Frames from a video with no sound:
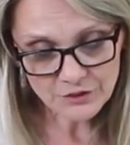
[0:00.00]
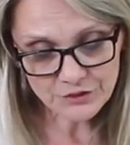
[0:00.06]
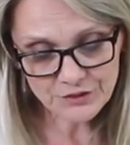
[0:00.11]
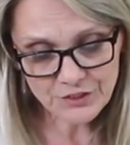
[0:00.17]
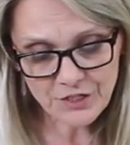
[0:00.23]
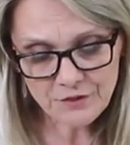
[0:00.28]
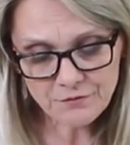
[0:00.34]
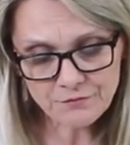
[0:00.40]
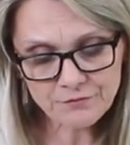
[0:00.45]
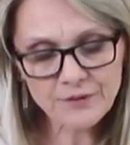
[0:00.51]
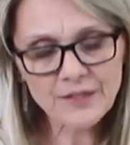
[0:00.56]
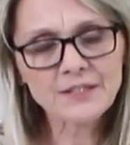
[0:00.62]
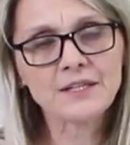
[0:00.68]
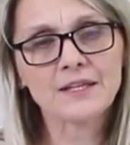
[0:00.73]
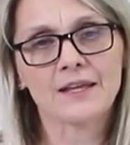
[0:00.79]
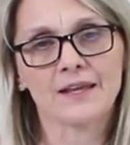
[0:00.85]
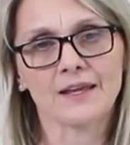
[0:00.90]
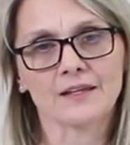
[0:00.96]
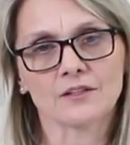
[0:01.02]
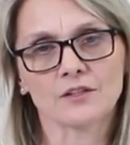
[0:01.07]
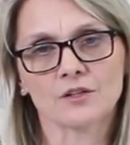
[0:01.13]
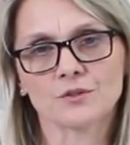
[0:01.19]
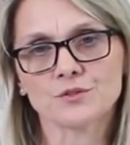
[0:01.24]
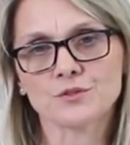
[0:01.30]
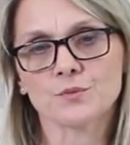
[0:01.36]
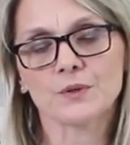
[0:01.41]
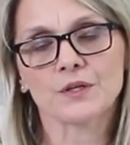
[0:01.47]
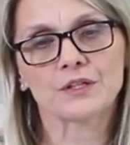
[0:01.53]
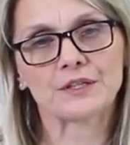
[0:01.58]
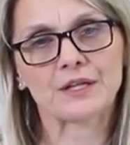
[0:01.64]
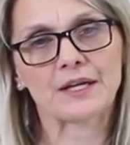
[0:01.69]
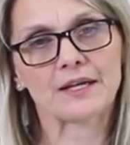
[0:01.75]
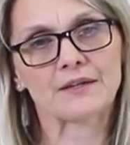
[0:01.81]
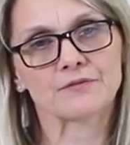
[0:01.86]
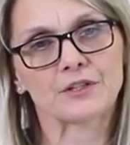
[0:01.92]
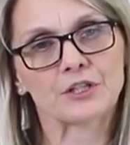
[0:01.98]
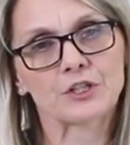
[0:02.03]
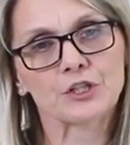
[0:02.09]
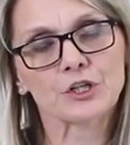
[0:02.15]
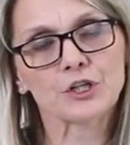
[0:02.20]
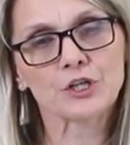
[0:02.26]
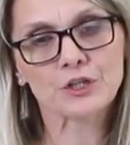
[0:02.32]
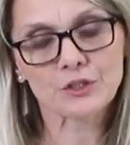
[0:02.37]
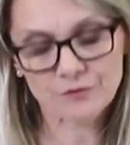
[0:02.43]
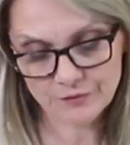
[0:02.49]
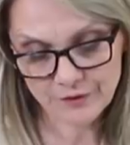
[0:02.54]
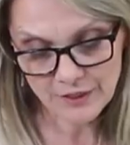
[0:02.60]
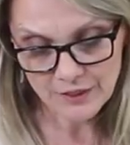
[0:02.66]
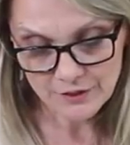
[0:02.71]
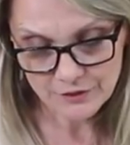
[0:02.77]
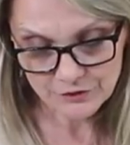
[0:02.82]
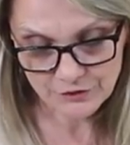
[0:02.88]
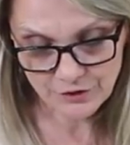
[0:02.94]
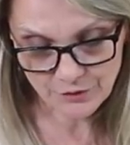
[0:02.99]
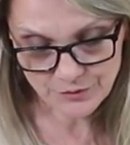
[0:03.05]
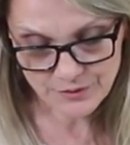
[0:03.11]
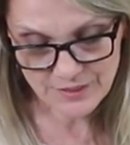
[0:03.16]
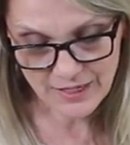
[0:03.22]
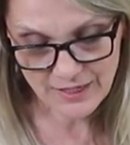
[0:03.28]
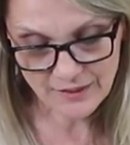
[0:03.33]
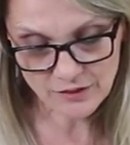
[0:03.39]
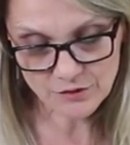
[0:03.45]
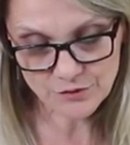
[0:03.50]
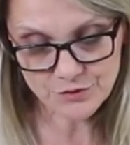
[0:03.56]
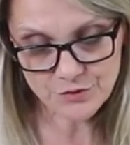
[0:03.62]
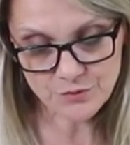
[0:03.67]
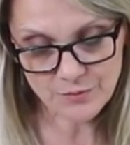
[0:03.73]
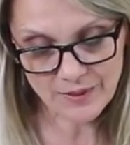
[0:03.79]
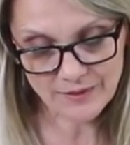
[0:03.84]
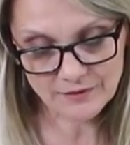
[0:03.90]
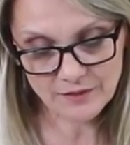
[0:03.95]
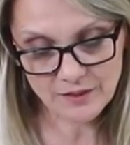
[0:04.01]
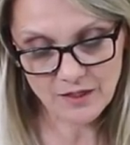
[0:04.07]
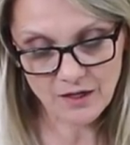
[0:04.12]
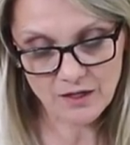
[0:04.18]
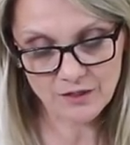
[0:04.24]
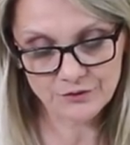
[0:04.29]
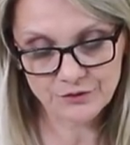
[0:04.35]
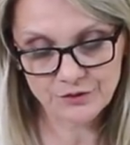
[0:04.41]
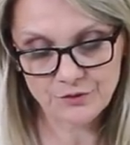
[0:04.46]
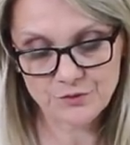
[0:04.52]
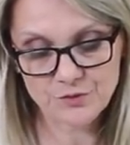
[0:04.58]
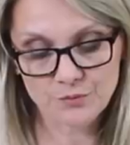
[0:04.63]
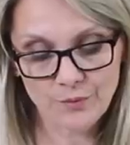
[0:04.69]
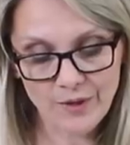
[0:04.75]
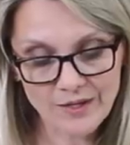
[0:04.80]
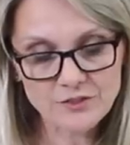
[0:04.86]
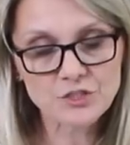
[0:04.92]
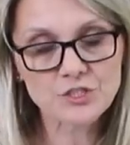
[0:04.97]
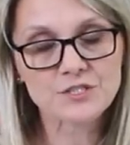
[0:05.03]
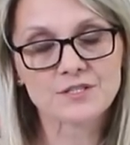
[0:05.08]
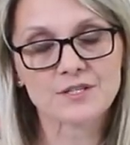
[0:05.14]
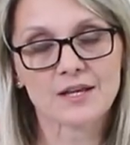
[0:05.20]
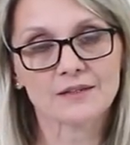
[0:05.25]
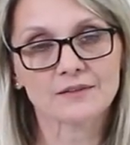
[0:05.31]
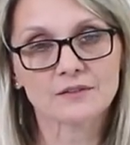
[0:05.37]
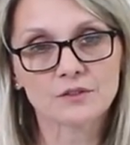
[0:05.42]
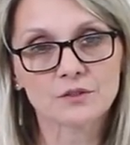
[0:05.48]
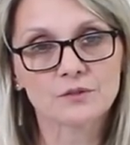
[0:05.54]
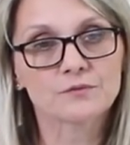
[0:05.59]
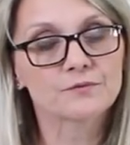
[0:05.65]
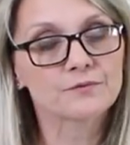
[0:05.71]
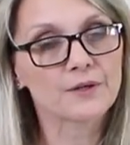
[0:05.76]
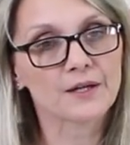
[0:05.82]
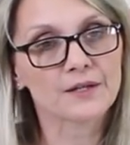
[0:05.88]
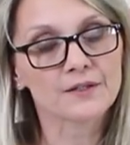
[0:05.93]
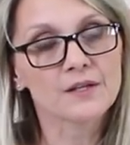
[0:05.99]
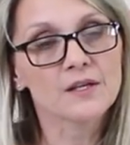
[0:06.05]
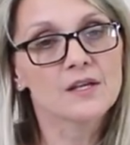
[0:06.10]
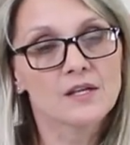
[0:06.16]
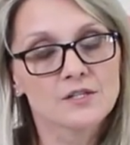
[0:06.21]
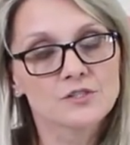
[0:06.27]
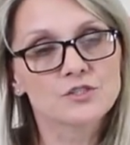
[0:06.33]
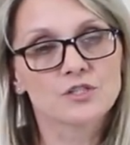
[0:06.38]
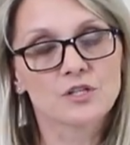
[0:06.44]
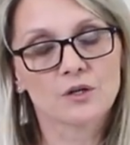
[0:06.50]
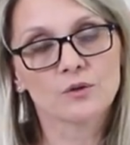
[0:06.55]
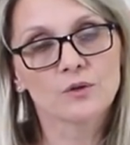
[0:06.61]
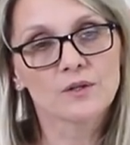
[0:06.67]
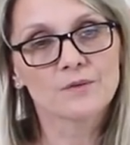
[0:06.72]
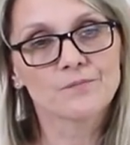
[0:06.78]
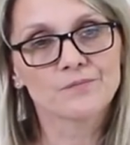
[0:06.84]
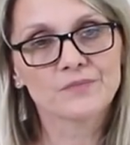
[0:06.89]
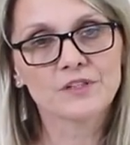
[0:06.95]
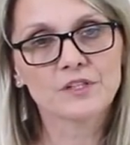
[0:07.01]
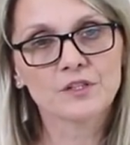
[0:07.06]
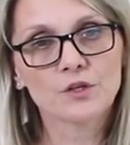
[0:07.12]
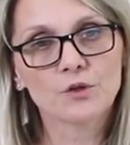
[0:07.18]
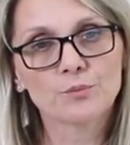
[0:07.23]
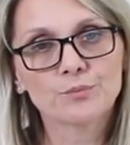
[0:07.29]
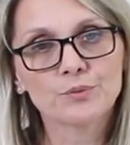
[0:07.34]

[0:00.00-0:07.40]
they're funny angles we're gonna have a curve those angles right here on those wedges are a little fun so you know,